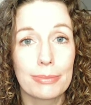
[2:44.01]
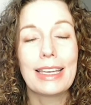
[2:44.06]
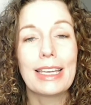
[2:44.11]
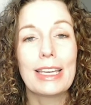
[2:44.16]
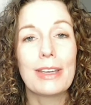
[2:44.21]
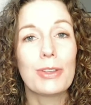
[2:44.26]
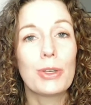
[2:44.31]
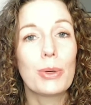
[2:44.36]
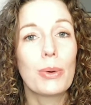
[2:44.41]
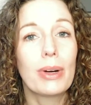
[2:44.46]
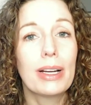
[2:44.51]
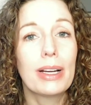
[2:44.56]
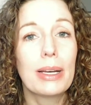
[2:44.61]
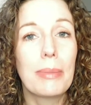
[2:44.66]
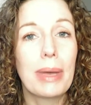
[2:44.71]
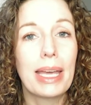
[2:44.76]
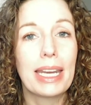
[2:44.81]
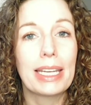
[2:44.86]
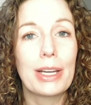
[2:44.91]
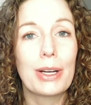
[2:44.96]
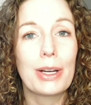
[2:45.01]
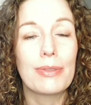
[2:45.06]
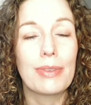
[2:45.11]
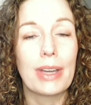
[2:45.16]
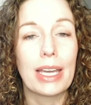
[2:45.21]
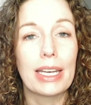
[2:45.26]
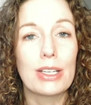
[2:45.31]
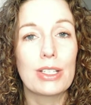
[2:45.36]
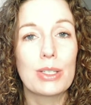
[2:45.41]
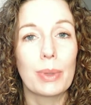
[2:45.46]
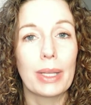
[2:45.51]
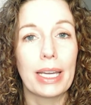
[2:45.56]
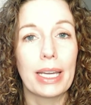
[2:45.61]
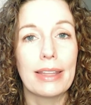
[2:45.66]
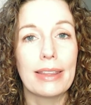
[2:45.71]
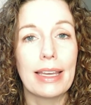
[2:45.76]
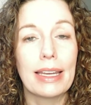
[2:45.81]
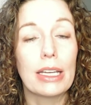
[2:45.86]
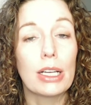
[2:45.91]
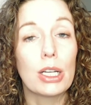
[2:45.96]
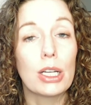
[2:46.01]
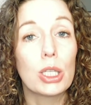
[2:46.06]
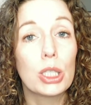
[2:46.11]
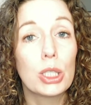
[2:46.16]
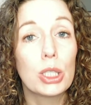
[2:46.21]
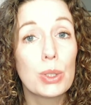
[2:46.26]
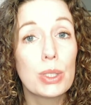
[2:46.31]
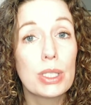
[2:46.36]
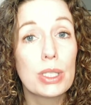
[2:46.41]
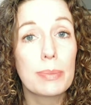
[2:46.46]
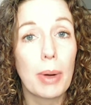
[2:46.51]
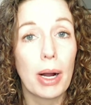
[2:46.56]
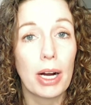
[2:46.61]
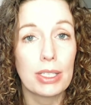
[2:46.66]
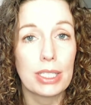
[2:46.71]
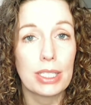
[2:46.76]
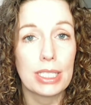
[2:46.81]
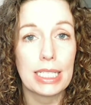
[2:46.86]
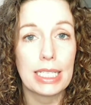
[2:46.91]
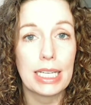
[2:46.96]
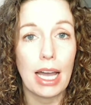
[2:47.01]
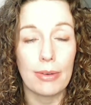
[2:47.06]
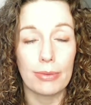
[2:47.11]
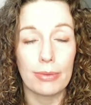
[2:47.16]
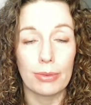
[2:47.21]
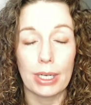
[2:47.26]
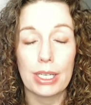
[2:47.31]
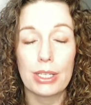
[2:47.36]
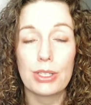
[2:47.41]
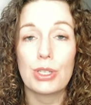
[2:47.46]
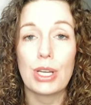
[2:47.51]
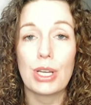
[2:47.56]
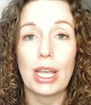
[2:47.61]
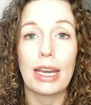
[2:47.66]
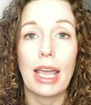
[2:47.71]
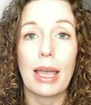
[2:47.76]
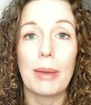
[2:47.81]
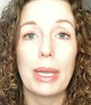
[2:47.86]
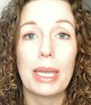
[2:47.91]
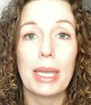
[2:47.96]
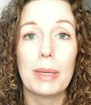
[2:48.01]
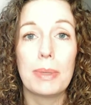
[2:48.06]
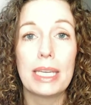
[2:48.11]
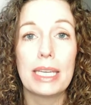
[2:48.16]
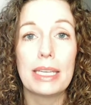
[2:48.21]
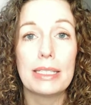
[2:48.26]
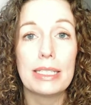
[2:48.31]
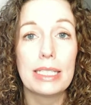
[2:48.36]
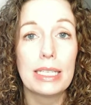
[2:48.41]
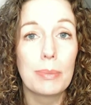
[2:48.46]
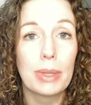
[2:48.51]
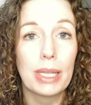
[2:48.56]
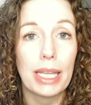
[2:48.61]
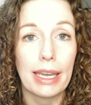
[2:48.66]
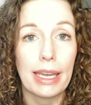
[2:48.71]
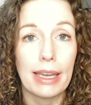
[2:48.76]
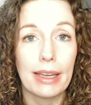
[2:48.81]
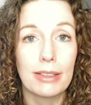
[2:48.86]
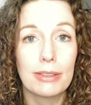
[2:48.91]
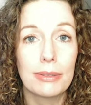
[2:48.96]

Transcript: If you are in a Medicare Advantage plan that includes Part D coverage and MAPD plan,